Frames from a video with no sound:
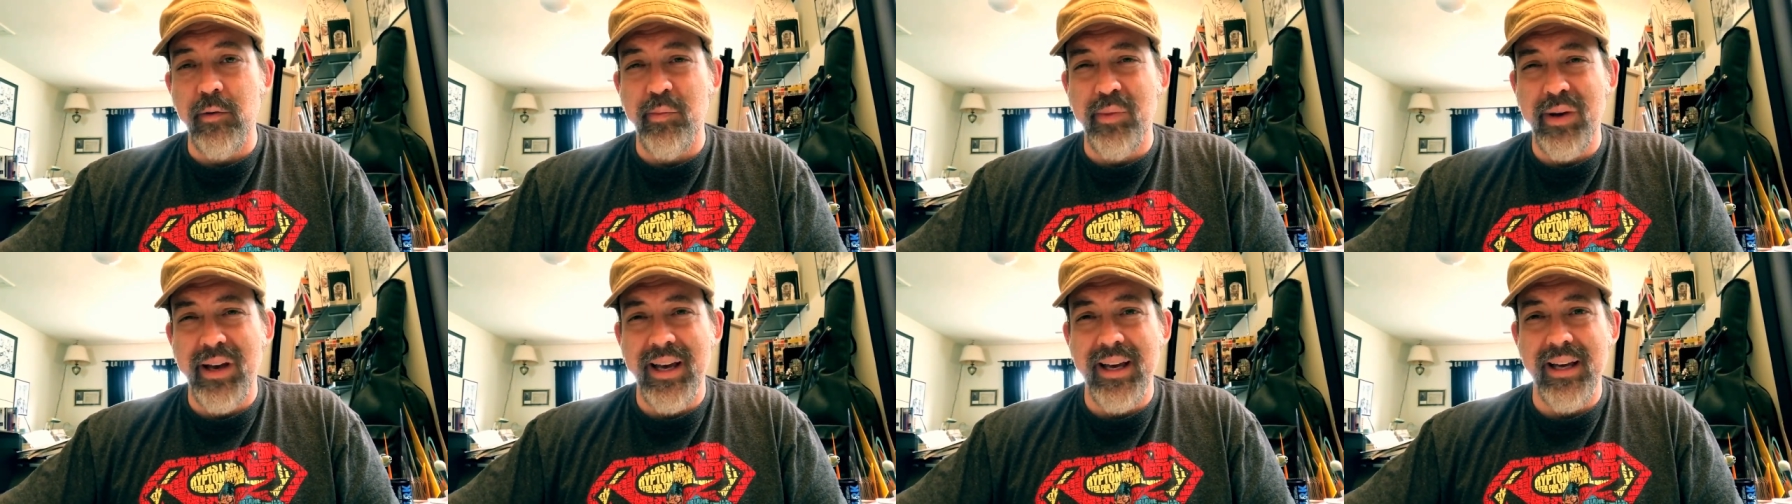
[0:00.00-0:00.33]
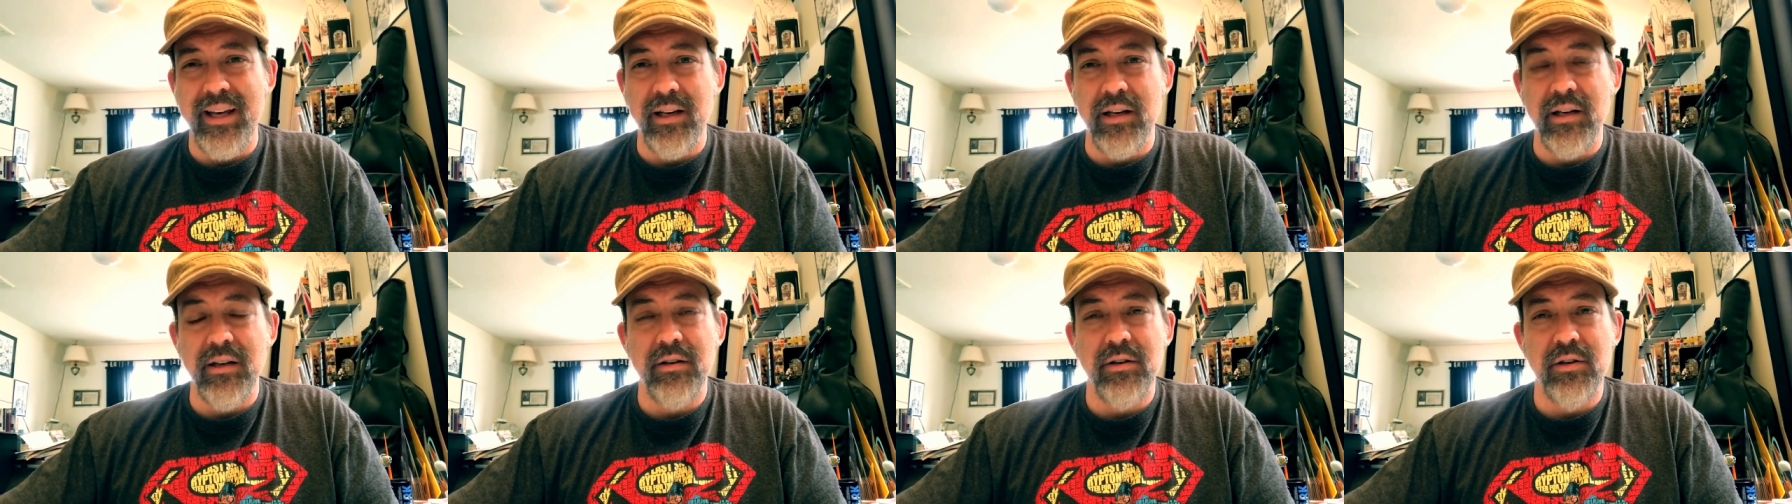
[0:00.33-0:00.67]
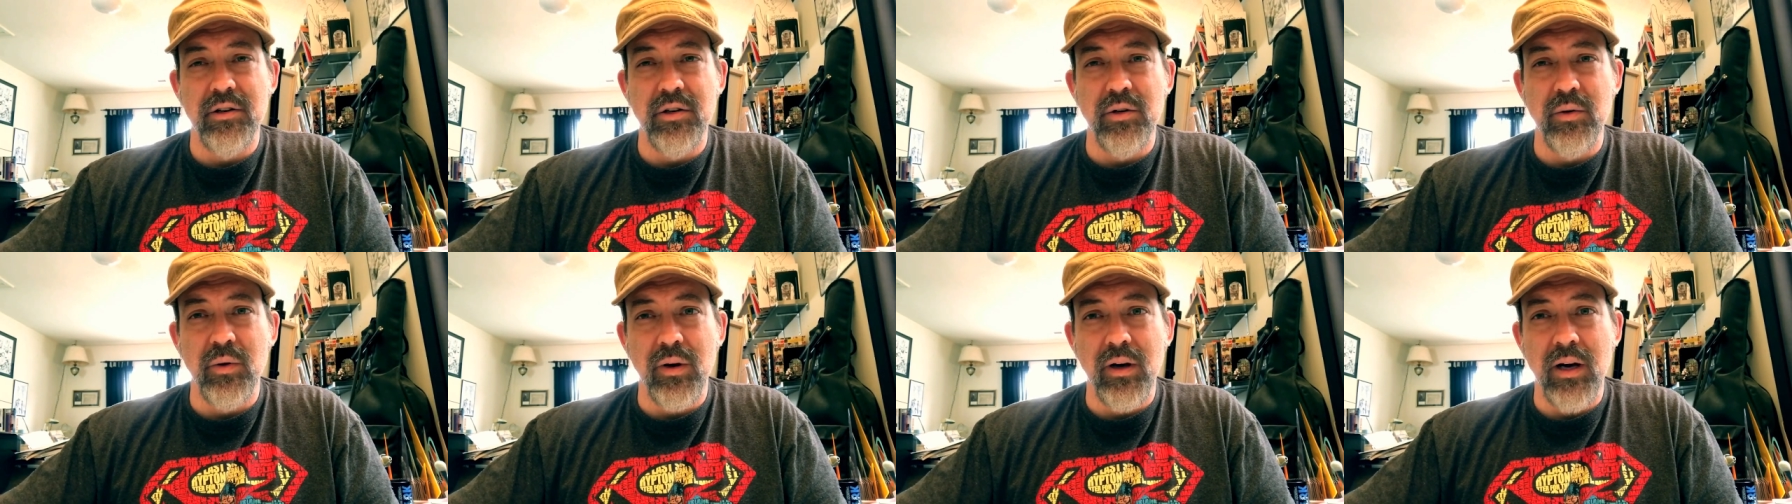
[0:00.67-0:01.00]
paid
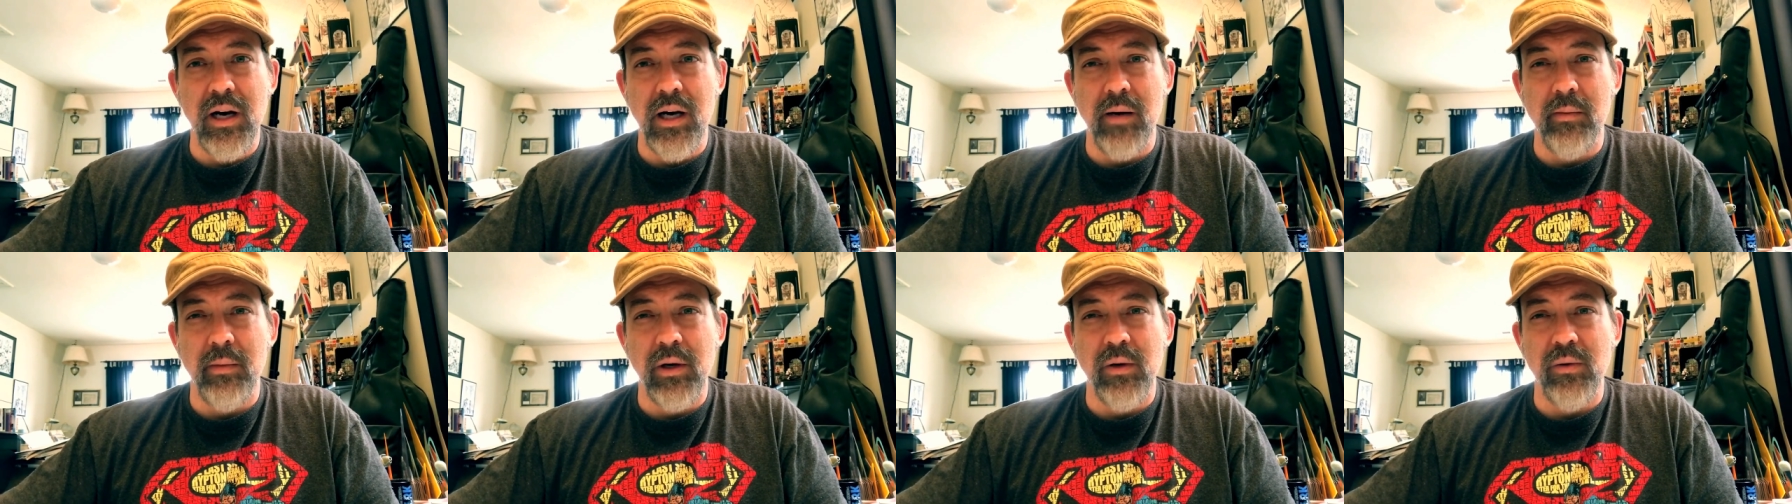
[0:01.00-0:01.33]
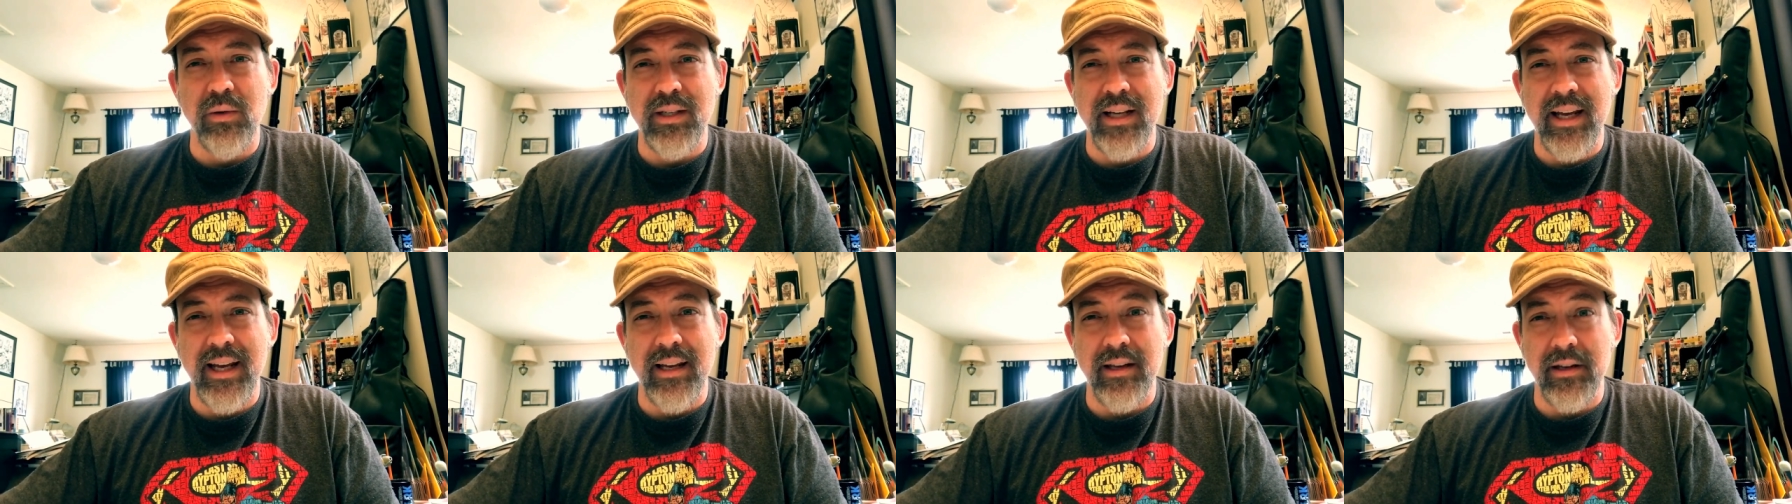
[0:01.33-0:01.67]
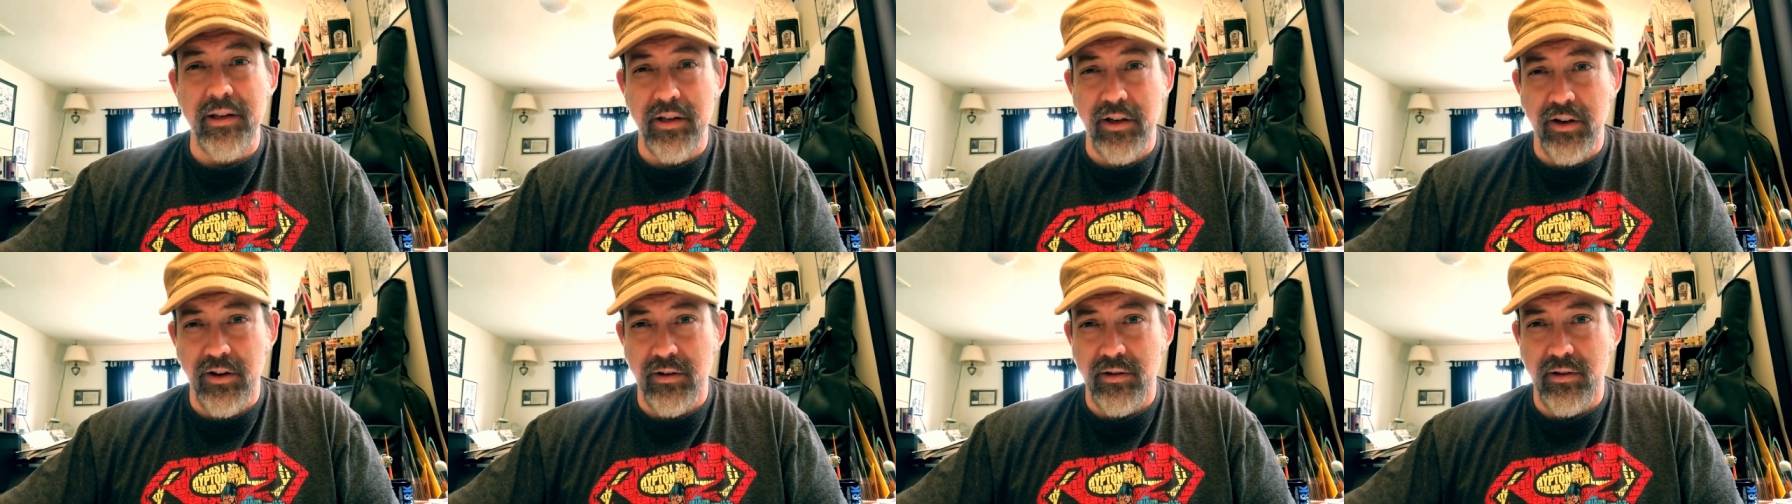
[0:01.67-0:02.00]
to do a comic was eight
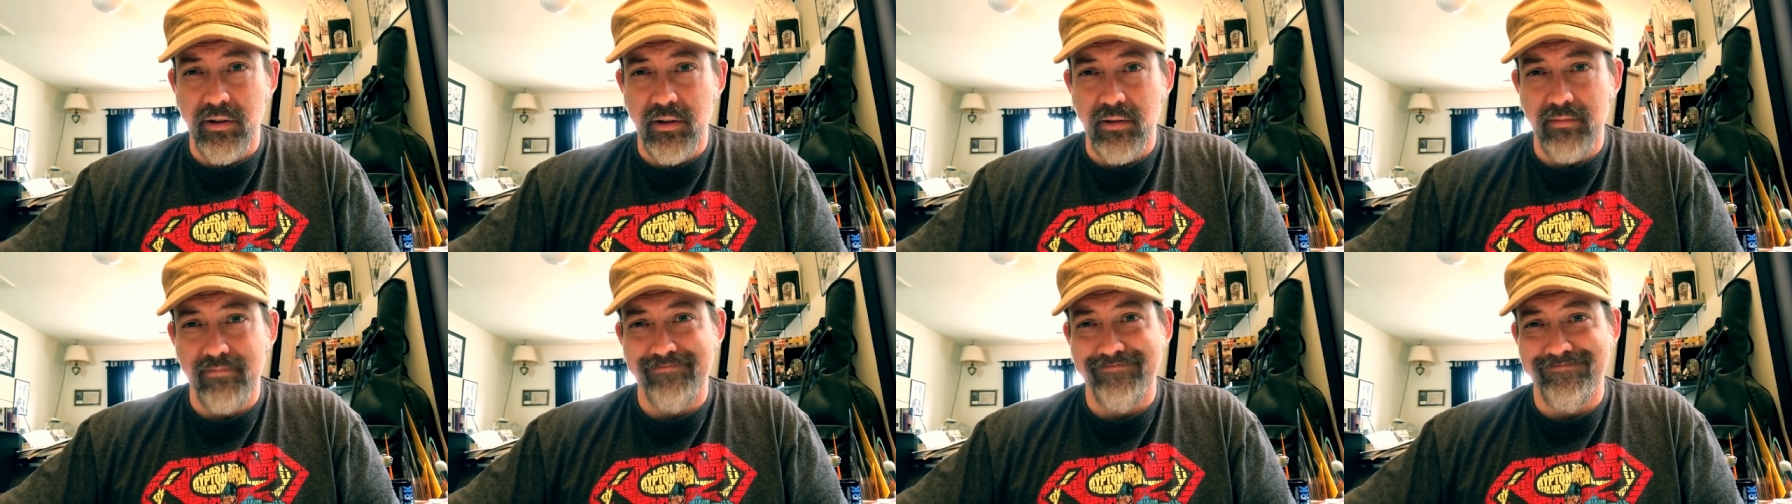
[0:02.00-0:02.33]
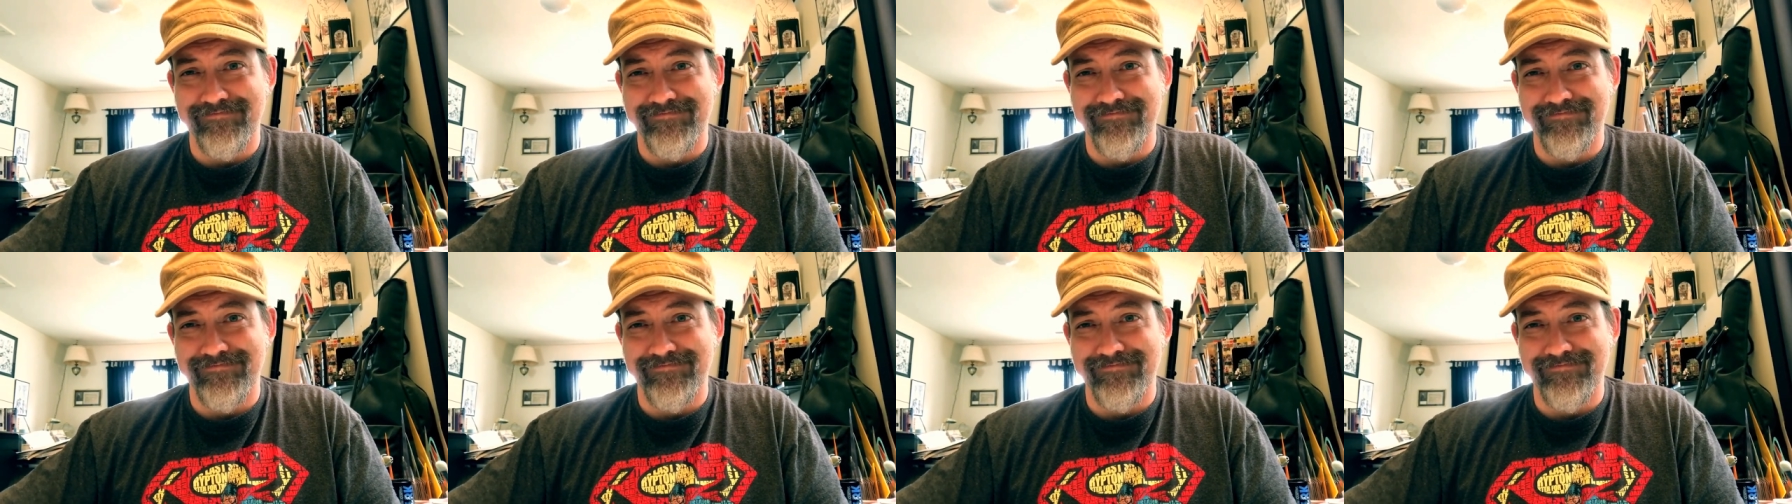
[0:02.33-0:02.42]
years.